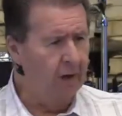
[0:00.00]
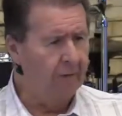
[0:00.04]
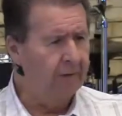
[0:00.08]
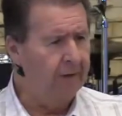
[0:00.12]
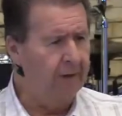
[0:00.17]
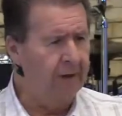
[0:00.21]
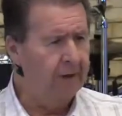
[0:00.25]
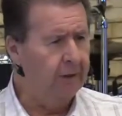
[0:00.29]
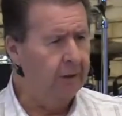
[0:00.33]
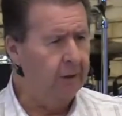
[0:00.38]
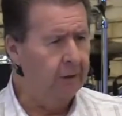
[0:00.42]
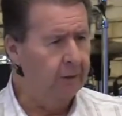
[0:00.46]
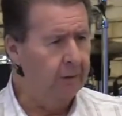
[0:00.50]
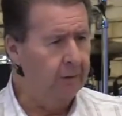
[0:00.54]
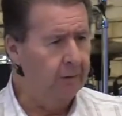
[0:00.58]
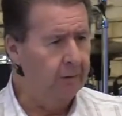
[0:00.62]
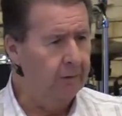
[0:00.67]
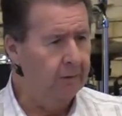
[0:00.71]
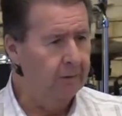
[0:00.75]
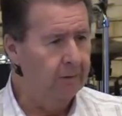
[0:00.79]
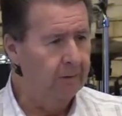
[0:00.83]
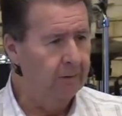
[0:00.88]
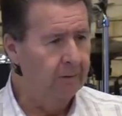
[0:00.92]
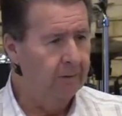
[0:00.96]
thing to do.
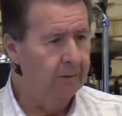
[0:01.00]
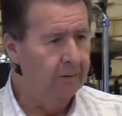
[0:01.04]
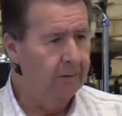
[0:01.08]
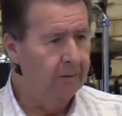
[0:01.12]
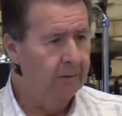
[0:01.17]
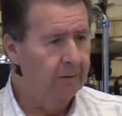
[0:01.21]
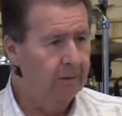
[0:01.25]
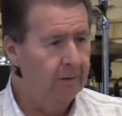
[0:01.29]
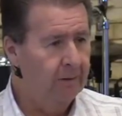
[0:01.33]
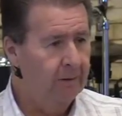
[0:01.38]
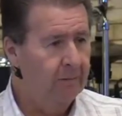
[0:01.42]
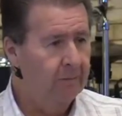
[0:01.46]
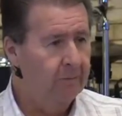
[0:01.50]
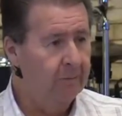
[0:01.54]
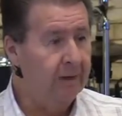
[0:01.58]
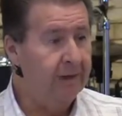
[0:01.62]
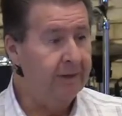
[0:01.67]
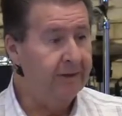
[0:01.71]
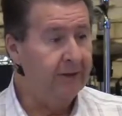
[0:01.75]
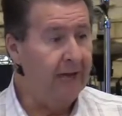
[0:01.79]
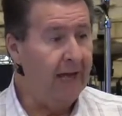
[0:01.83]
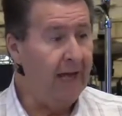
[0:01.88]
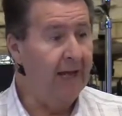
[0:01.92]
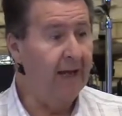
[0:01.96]
But
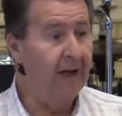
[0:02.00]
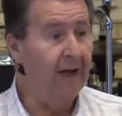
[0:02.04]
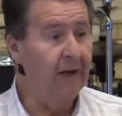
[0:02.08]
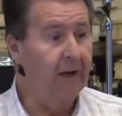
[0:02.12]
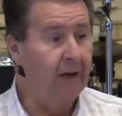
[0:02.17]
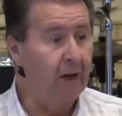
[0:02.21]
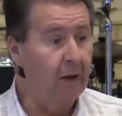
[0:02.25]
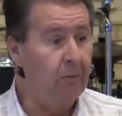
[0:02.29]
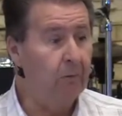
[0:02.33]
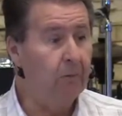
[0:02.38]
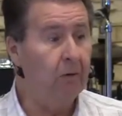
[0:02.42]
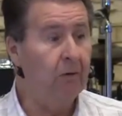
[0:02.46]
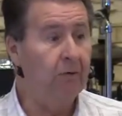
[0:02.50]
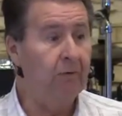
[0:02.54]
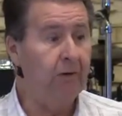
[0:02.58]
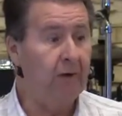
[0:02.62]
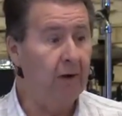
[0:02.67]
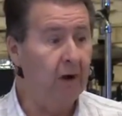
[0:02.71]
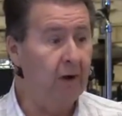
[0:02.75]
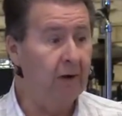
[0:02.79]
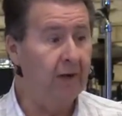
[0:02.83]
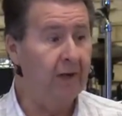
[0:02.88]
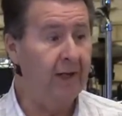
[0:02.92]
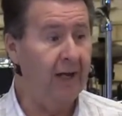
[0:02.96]
he's had a number of
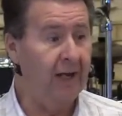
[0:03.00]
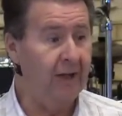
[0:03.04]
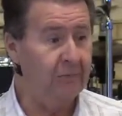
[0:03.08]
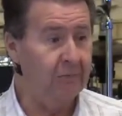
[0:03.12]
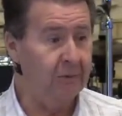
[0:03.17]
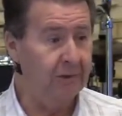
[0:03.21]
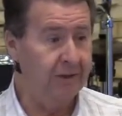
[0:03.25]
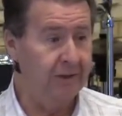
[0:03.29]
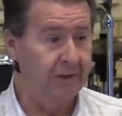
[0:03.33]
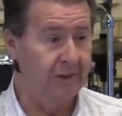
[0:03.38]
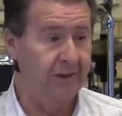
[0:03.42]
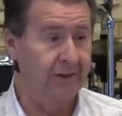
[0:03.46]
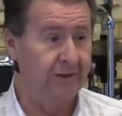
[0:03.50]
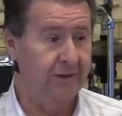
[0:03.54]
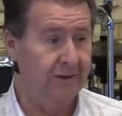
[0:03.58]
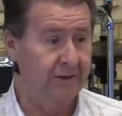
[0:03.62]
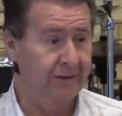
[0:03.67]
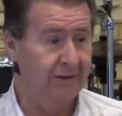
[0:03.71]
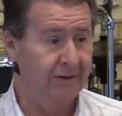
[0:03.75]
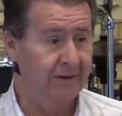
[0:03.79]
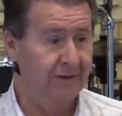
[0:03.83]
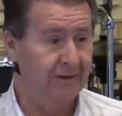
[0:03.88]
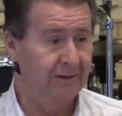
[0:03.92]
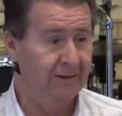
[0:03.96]
contacts with
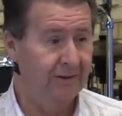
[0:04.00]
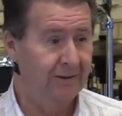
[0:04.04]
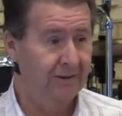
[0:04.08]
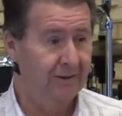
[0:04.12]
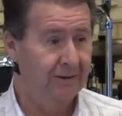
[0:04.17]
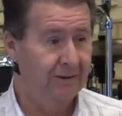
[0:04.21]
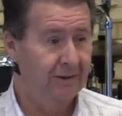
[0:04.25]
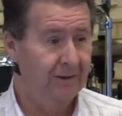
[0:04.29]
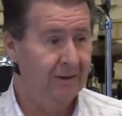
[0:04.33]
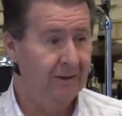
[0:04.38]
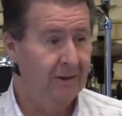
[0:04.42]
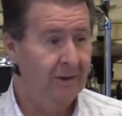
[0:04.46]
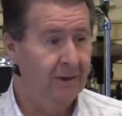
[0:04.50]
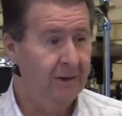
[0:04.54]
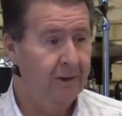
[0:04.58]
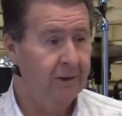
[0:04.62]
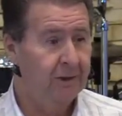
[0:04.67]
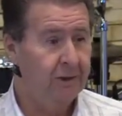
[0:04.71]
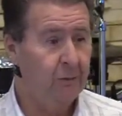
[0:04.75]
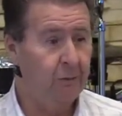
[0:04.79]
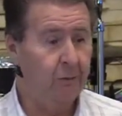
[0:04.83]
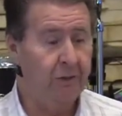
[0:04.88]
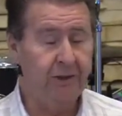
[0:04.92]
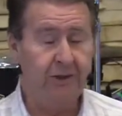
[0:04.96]
Jesus.
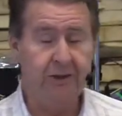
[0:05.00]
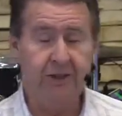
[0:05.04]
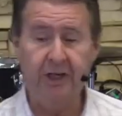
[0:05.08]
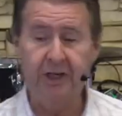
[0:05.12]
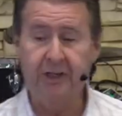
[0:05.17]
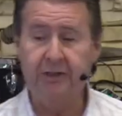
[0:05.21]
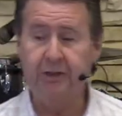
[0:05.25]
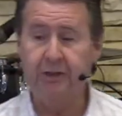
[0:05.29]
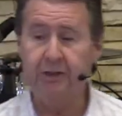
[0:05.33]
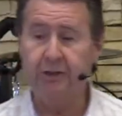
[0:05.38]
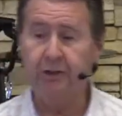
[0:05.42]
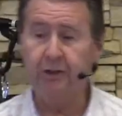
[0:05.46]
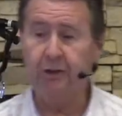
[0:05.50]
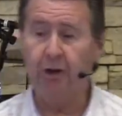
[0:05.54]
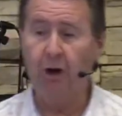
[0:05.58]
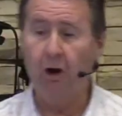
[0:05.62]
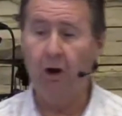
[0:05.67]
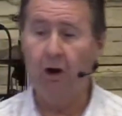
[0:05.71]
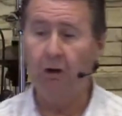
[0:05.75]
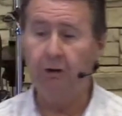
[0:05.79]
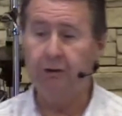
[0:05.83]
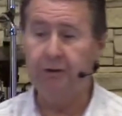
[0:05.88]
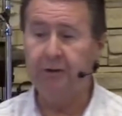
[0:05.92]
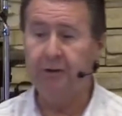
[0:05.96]
So when Jesus
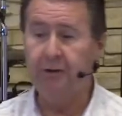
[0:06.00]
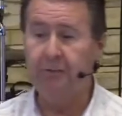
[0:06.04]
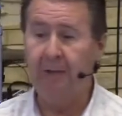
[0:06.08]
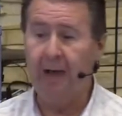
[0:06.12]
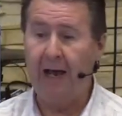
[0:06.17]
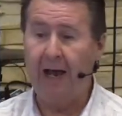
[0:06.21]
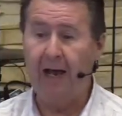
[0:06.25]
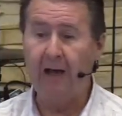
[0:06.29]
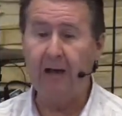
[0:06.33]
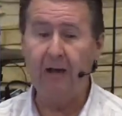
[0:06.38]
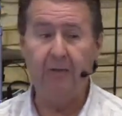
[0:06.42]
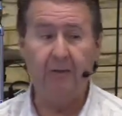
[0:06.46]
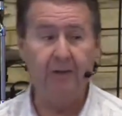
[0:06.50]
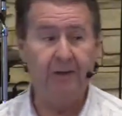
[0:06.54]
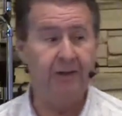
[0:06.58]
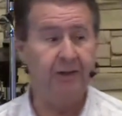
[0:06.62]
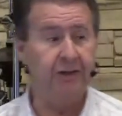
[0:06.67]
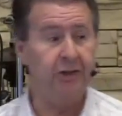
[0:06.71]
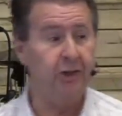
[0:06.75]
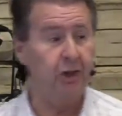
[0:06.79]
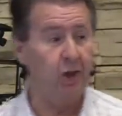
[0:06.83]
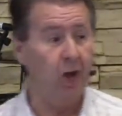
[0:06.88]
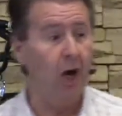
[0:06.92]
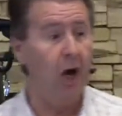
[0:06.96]
calls him out of his
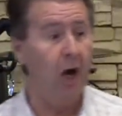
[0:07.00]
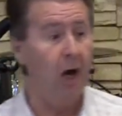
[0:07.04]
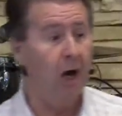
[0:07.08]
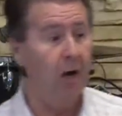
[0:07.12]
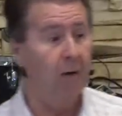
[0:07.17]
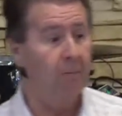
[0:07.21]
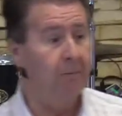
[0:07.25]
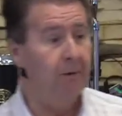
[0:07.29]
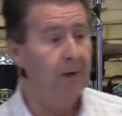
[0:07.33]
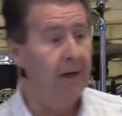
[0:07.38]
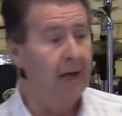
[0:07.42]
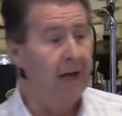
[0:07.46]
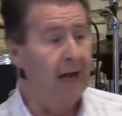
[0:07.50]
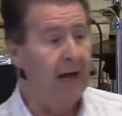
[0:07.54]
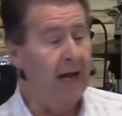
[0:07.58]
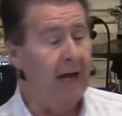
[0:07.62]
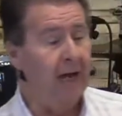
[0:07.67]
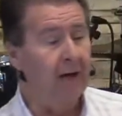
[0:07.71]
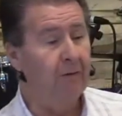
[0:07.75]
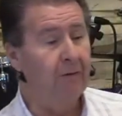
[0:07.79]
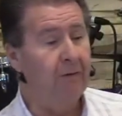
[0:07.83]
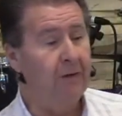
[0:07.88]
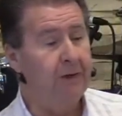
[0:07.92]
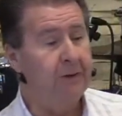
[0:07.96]
job, out
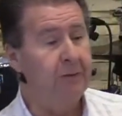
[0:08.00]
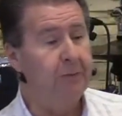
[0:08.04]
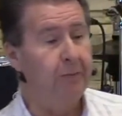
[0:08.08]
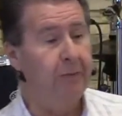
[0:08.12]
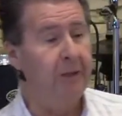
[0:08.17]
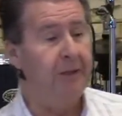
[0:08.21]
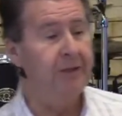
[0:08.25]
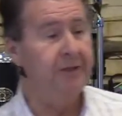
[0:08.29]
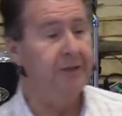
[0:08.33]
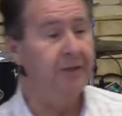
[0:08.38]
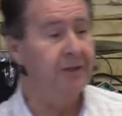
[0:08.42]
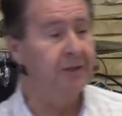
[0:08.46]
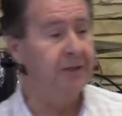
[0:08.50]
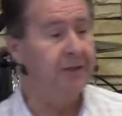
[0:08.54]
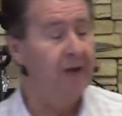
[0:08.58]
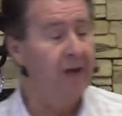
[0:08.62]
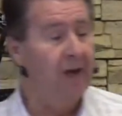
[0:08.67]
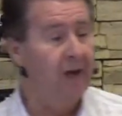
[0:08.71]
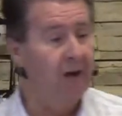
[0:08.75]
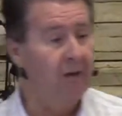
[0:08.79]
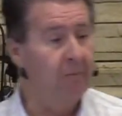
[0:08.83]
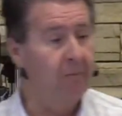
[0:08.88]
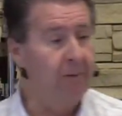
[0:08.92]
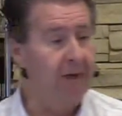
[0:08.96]
of his business
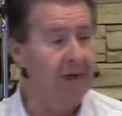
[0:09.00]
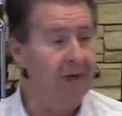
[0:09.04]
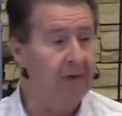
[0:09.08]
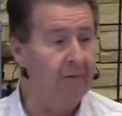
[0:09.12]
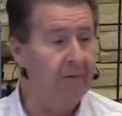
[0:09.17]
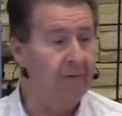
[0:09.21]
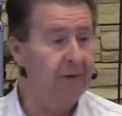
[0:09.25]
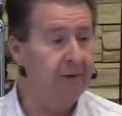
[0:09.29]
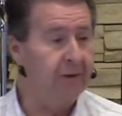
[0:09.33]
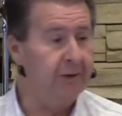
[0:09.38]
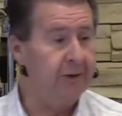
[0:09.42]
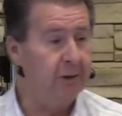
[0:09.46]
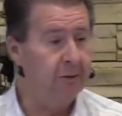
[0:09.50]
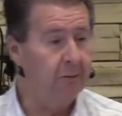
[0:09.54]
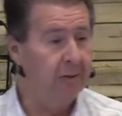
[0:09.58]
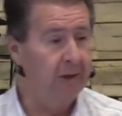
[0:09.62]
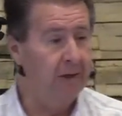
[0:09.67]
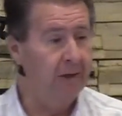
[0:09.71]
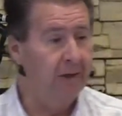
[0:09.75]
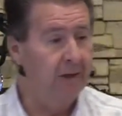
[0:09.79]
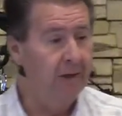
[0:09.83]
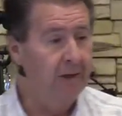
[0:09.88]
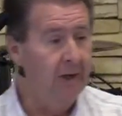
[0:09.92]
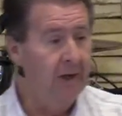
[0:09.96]
of being a
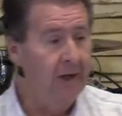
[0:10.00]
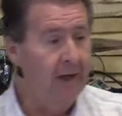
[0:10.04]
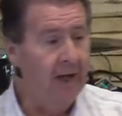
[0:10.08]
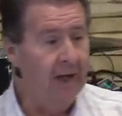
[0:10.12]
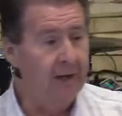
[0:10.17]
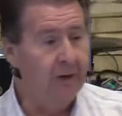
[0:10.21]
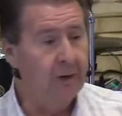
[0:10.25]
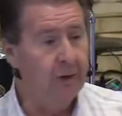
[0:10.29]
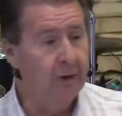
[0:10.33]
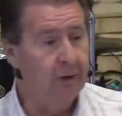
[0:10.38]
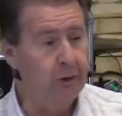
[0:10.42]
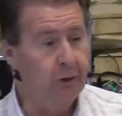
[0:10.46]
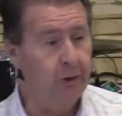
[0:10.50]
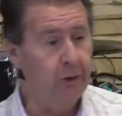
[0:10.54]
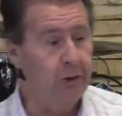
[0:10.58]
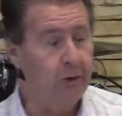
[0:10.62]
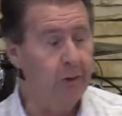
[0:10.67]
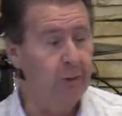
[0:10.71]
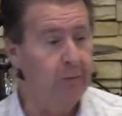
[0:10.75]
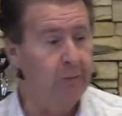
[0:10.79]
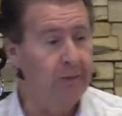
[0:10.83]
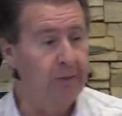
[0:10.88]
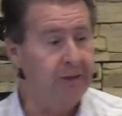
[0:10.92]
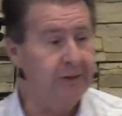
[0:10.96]
fisherman, and to do the
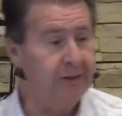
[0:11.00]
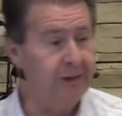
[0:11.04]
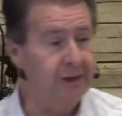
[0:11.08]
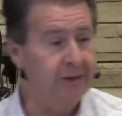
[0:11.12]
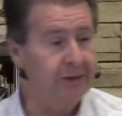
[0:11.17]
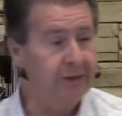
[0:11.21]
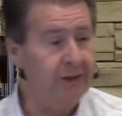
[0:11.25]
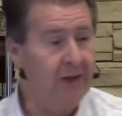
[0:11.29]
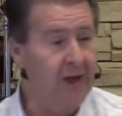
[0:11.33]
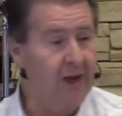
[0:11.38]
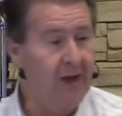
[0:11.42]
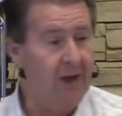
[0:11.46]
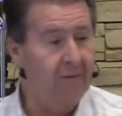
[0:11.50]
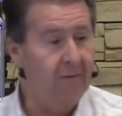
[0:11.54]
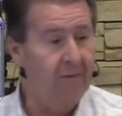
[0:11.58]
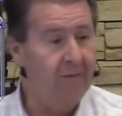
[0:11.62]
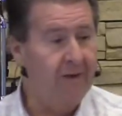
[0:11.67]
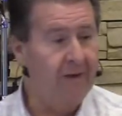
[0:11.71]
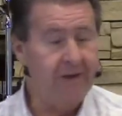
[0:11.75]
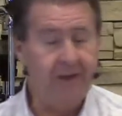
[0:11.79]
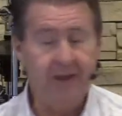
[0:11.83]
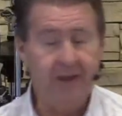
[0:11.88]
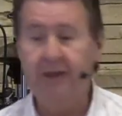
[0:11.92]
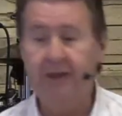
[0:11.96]
business of
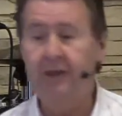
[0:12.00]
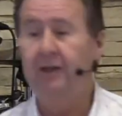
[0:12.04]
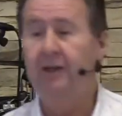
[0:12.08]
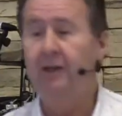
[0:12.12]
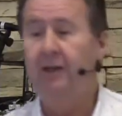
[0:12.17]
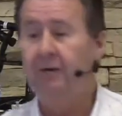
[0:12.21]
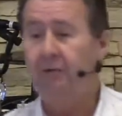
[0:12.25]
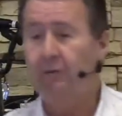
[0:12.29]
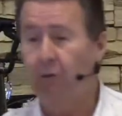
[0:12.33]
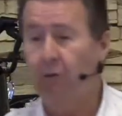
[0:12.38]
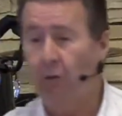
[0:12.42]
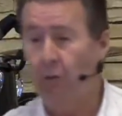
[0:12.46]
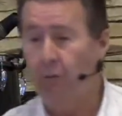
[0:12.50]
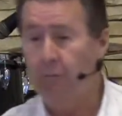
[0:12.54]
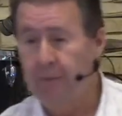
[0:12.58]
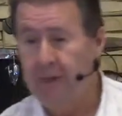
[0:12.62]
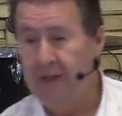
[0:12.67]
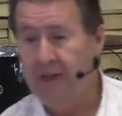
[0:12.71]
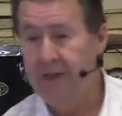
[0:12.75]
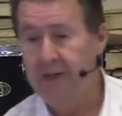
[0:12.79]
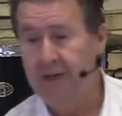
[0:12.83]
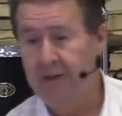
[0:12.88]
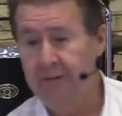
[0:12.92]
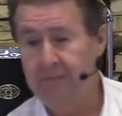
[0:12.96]
fishing for
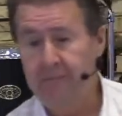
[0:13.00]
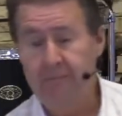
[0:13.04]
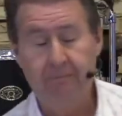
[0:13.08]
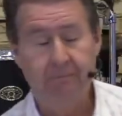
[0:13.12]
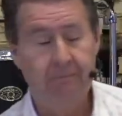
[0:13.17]
men,